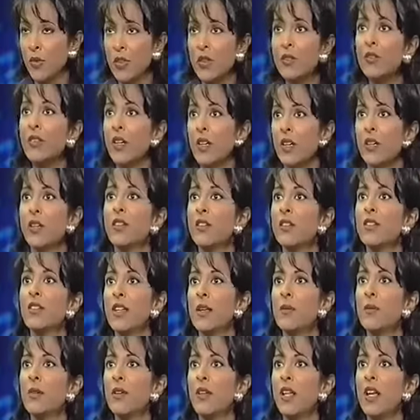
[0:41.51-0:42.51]
living under the
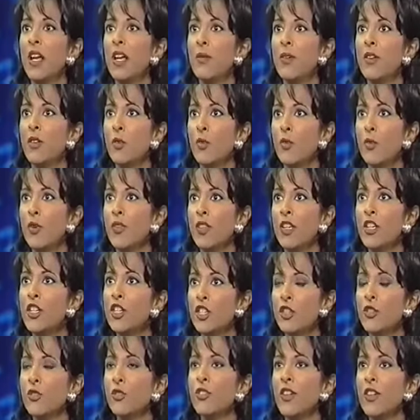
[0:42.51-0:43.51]
same climate with
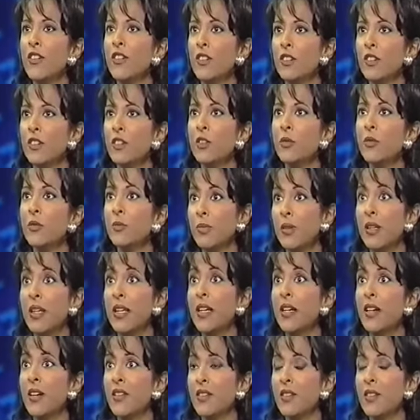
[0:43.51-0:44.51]
issues that still
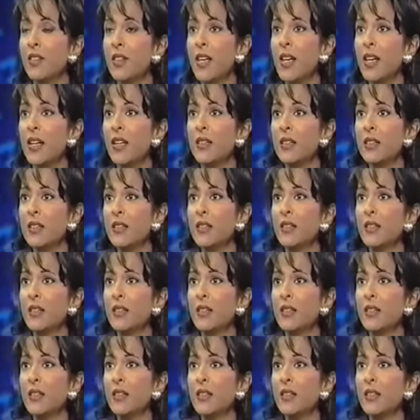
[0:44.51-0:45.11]
plague us today.